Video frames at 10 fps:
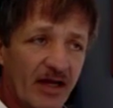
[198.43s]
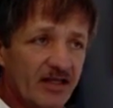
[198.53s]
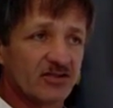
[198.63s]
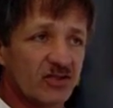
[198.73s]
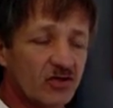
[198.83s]

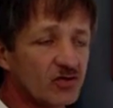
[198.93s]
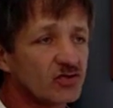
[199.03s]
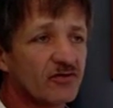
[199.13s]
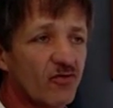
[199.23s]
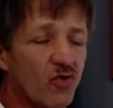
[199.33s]
money is the
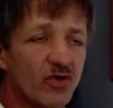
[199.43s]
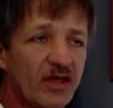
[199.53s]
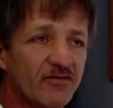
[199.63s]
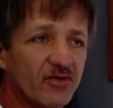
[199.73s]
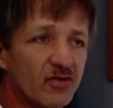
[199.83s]
root of all
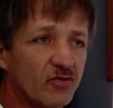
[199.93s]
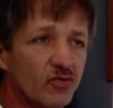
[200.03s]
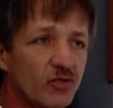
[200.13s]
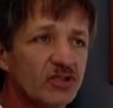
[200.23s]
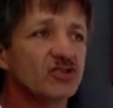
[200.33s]
evil,
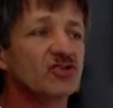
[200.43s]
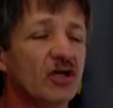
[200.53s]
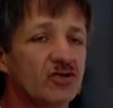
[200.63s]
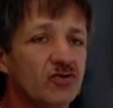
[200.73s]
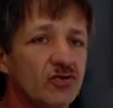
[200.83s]
which is
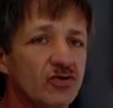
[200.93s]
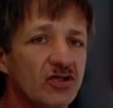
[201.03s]
not true.